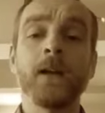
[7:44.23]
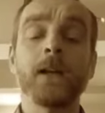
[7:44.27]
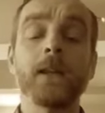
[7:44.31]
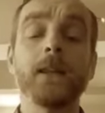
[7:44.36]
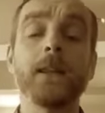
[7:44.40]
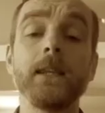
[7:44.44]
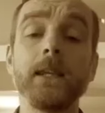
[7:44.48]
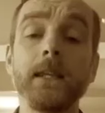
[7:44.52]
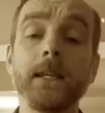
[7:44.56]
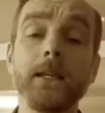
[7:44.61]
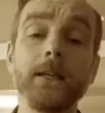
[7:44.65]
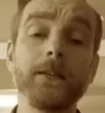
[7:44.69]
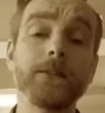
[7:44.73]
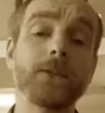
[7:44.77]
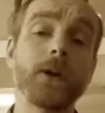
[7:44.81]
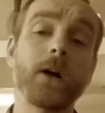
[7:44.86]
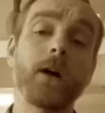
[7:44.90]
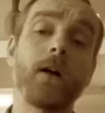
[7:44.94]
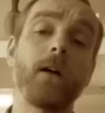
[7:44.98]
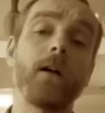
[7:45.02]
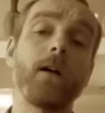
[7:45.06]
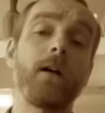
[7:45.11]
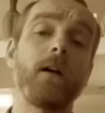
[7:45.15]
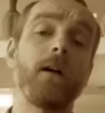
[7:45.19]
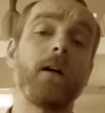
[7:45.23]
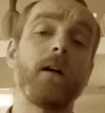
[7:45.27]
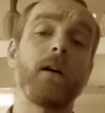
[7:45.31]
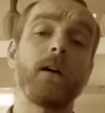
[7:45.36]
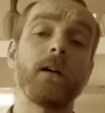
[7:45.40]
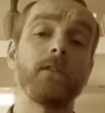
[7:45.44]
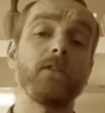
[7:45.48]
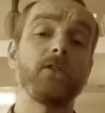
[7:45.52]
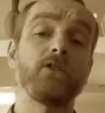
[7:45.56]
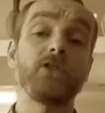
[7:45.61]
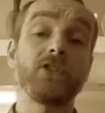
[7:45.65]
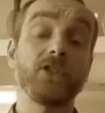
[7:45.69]
These
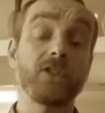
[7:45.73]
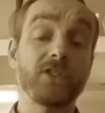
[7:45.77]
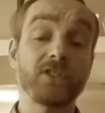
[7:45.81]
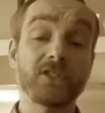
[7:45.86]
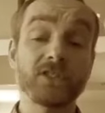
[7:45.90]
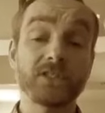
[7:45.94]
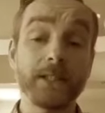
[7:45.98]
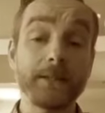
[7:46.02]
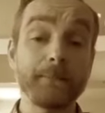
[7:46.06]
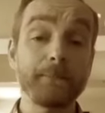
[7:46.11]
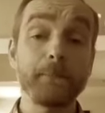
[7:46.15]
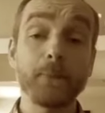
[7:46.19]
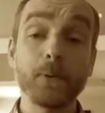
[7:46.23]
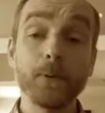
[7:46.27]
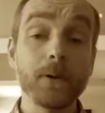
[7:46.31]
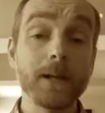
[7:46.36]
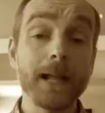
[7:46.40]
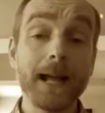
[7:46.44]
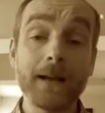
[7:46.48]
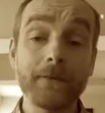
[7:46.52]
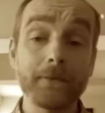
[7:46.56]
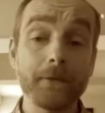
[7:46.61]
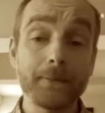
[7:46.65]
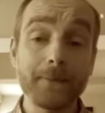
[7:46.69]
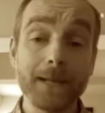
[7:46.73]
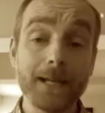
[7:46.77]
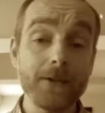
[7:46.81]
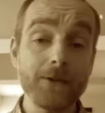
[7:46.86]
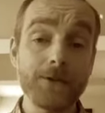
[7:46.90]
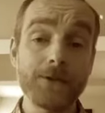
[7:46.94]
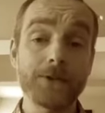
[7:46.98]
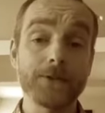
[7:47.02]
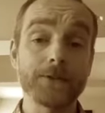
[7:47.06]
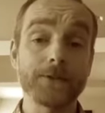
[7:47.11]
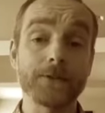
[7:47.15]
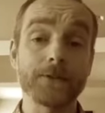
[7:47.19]
are just simple
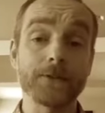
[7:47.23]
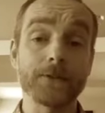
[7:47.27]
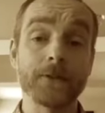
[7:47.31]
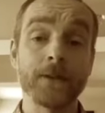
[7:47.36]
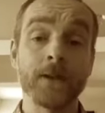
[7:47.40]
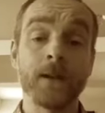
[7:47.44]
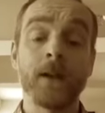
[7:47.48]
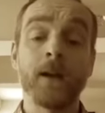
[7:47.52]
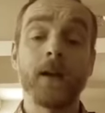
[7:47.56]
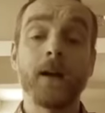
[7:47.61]
affirmations.